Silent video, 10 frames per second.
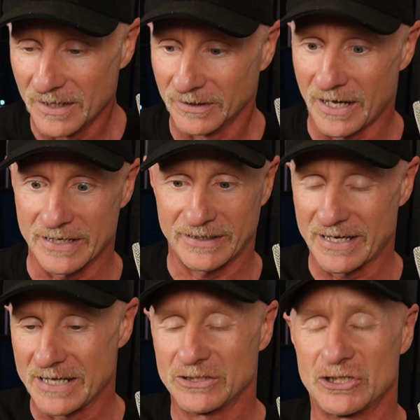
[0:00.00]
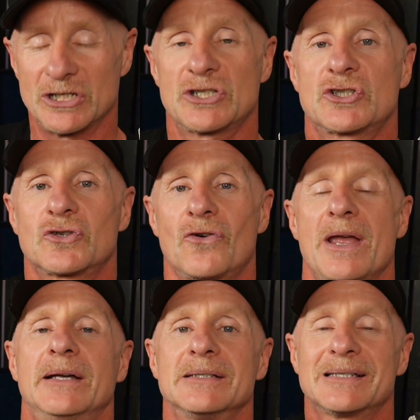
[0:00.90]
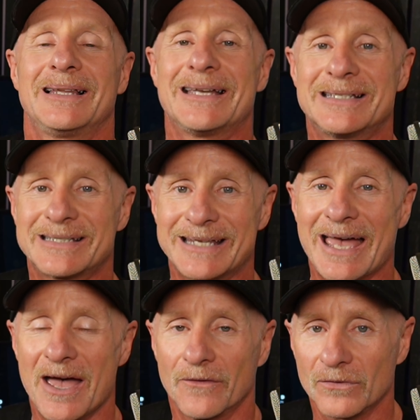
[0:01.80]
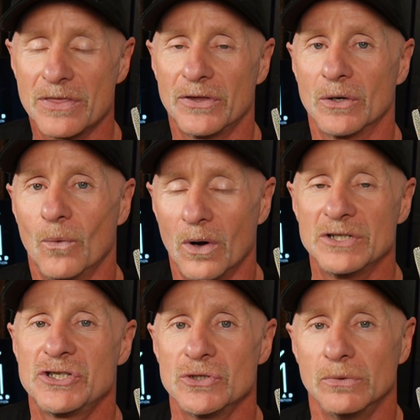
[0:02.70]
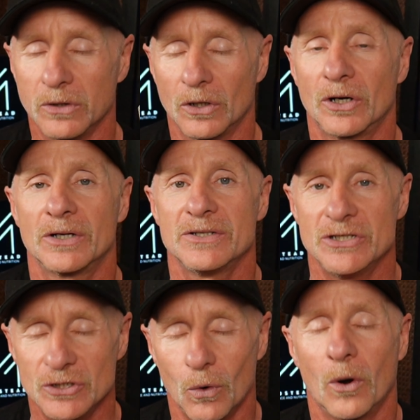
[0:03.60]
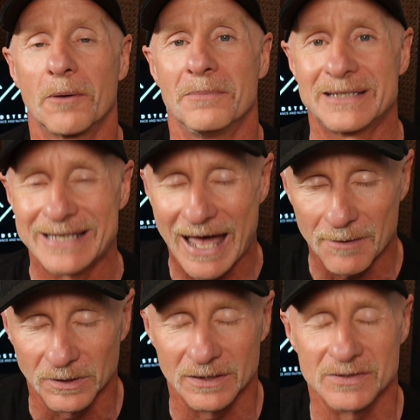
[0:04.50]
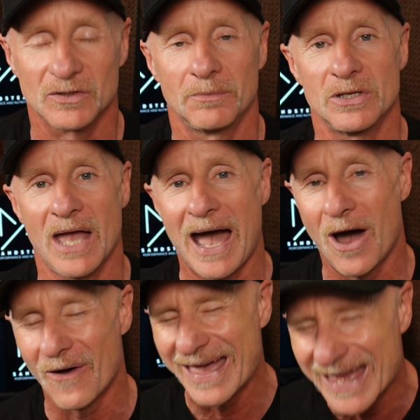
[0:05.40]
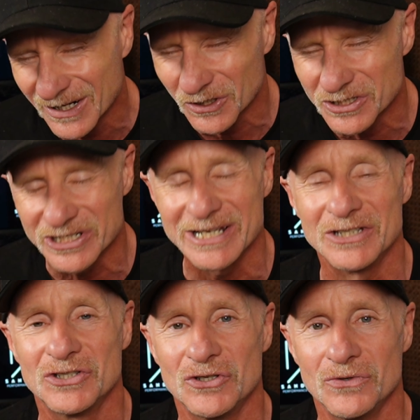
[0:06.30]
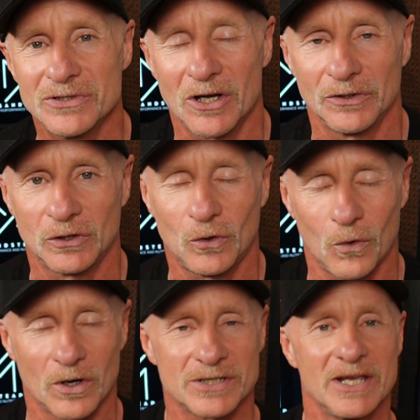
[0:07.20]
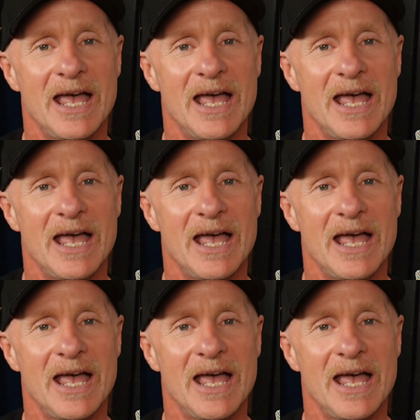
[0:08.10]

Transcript: Like, it just translates to everything once you learn your metabolism, how energy is used on the course,